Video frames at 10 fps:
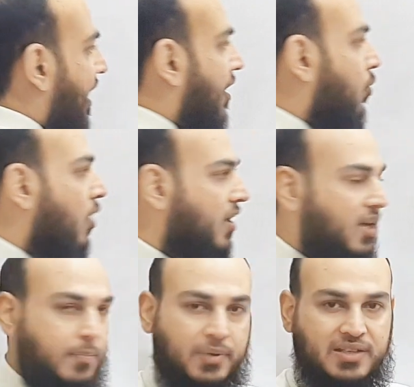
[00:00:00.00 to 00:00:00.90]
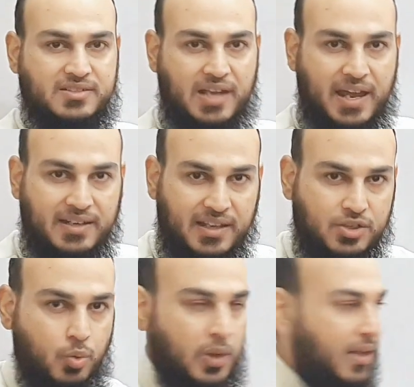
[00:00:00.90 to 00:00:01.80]
and 180 plus 90
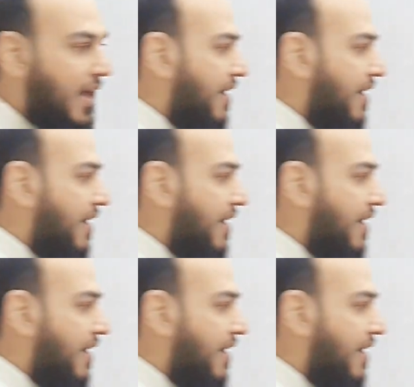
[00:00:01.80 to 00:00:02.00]
you will